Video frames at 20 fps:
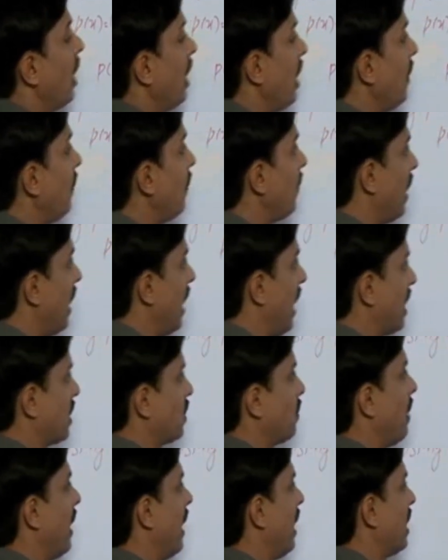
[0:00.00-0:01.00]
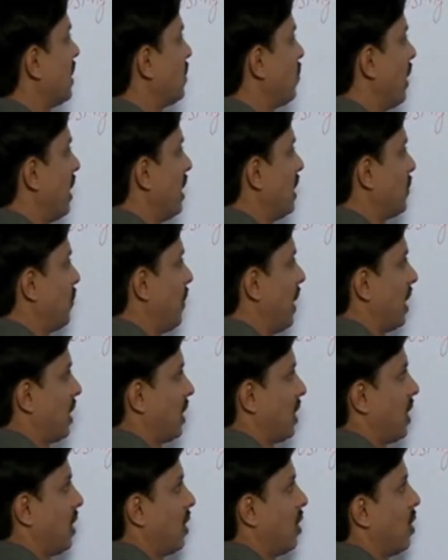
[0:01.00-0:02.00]
If x minus 1 is
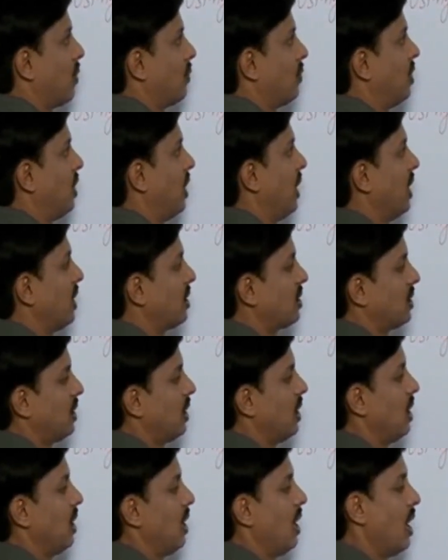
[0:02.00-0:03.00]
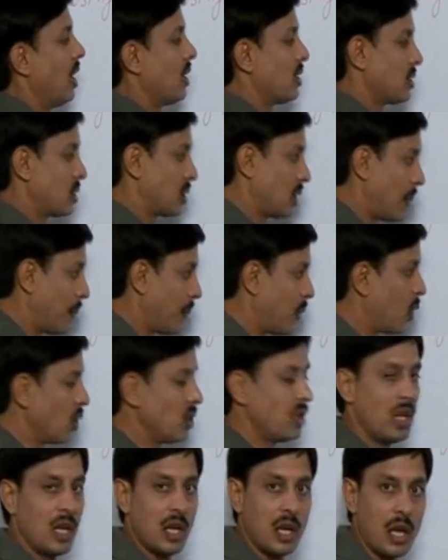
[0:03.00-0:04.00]
factor of this,
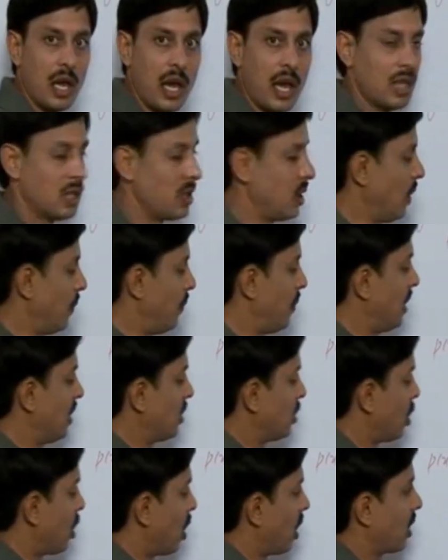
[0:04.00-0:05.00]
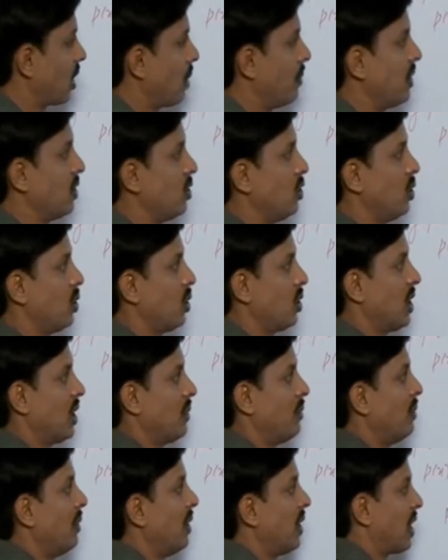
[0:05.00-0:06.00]
suppose in case if it is not coming 0,
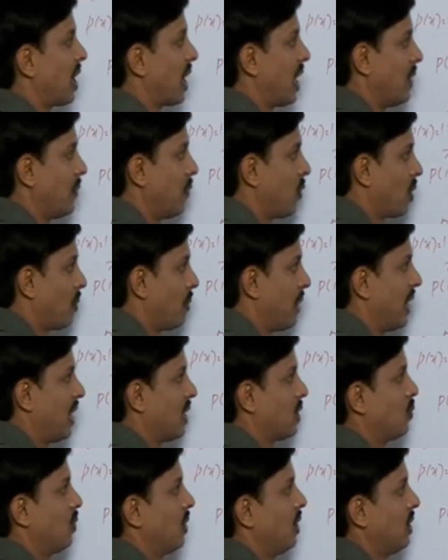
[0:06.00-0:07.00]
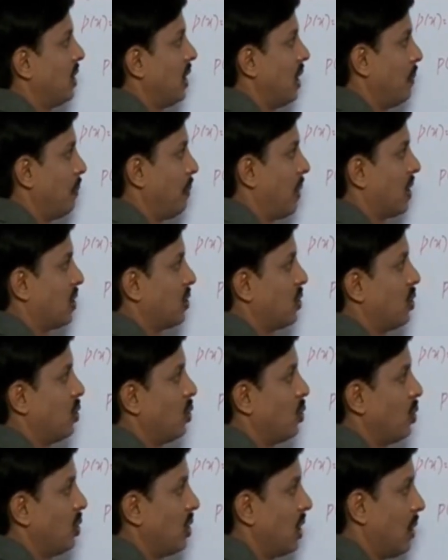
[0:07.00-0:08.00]
then we will try for minus 1, then plus
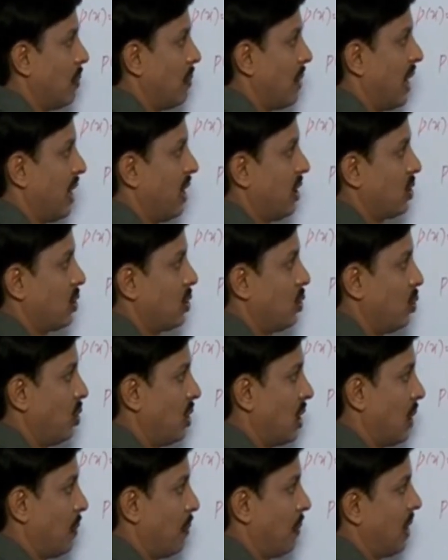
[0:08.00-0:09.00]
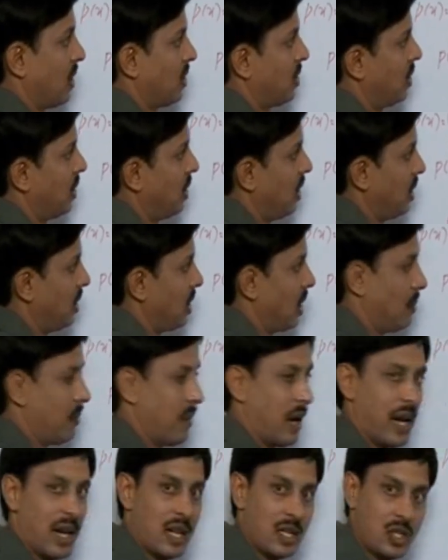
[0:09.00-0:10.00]
2, then minus 2, then plus 3, then
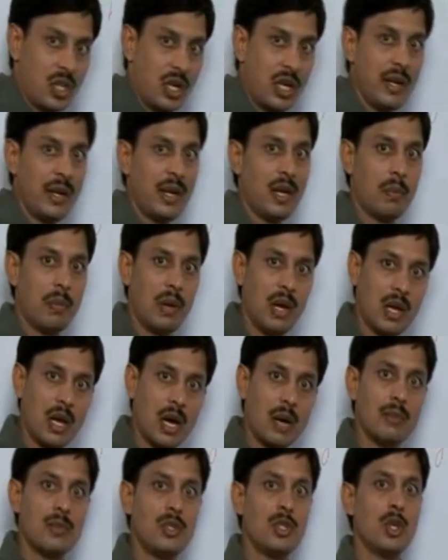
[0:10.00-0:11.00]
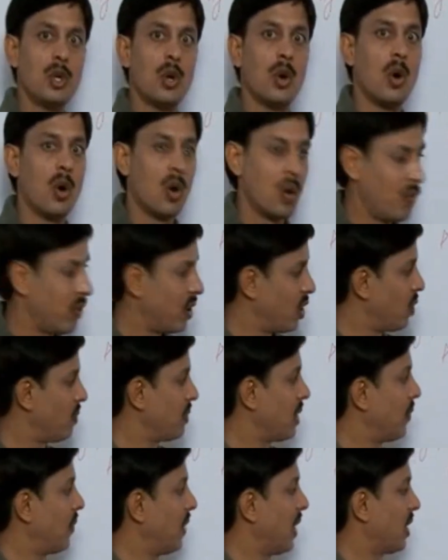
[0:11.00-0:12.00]
minus 3. It will come 0 on one of
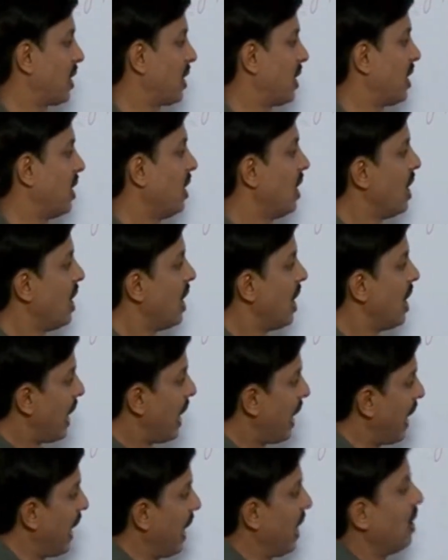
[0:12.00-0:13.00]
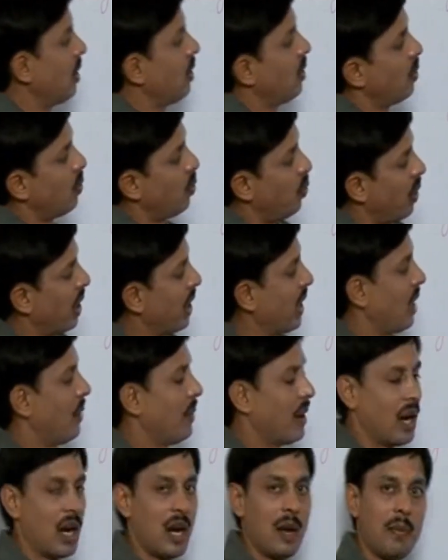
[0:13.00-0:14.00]
the factor, and
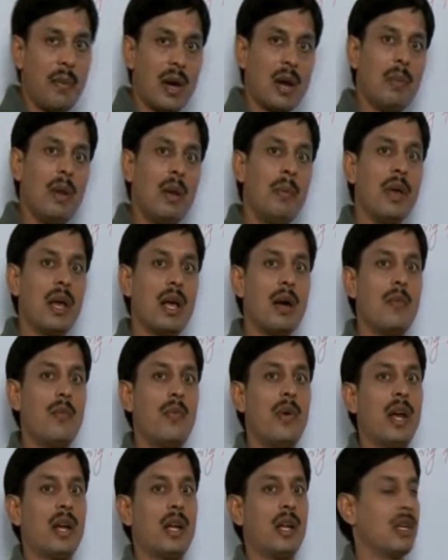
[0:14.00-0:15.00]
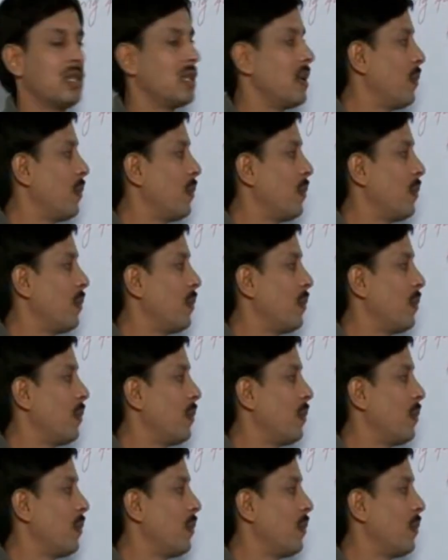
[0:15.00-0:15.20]
whatever number will become factor.